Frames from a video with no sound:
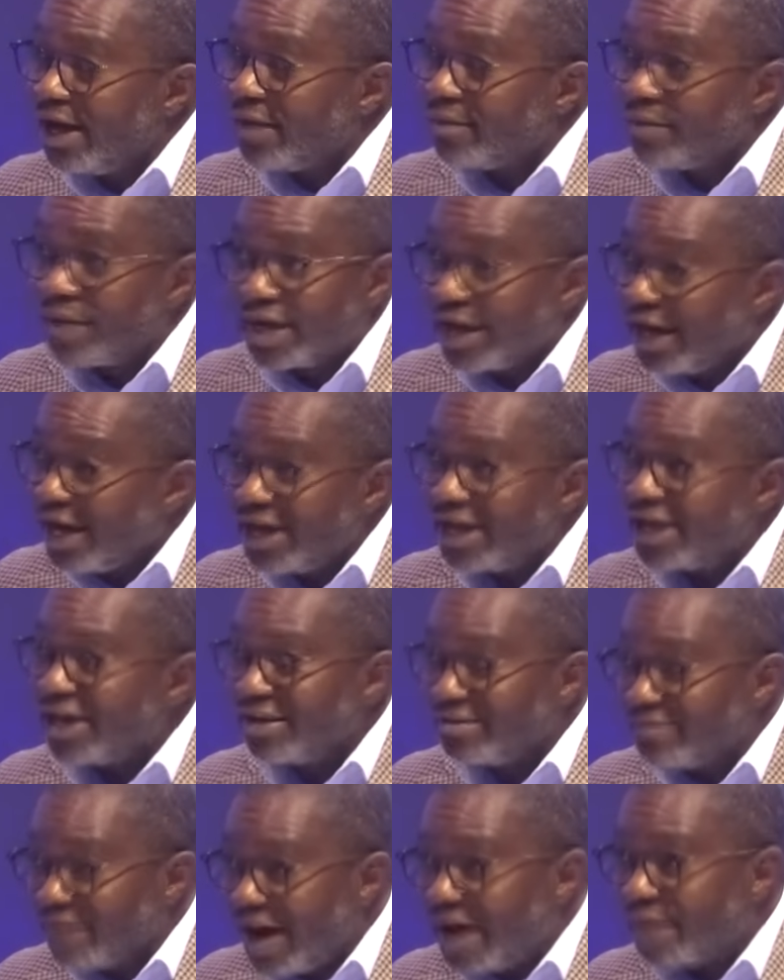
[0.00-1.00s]
We can't
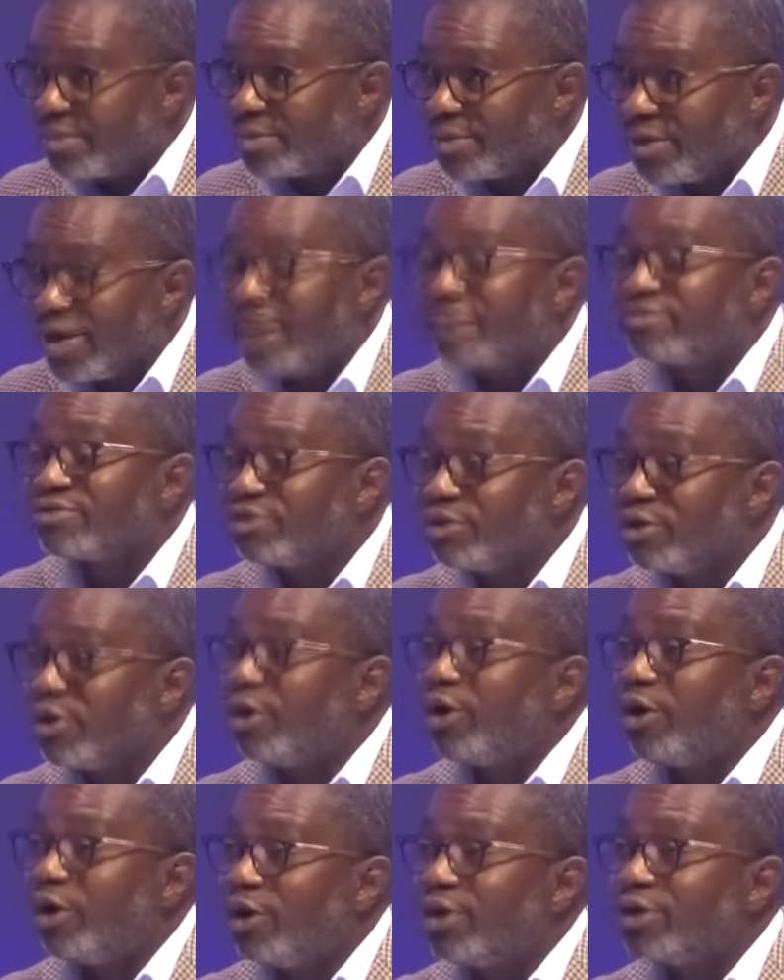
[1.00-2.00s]
give up. We have to
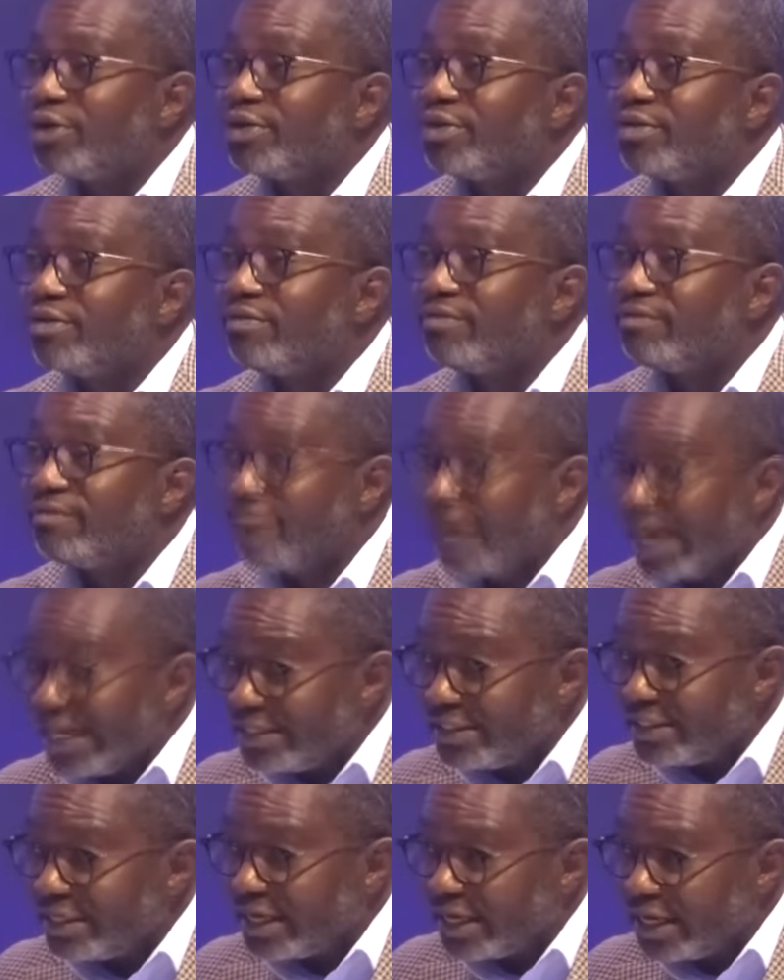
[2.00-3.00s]
go on
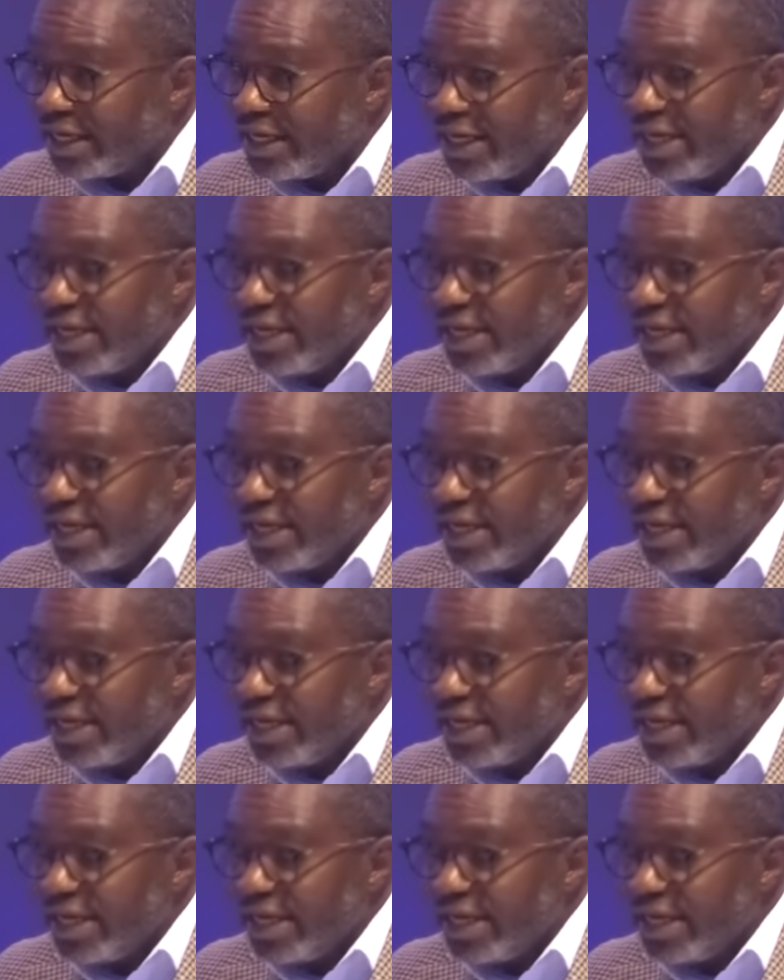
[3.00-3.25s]
fighting.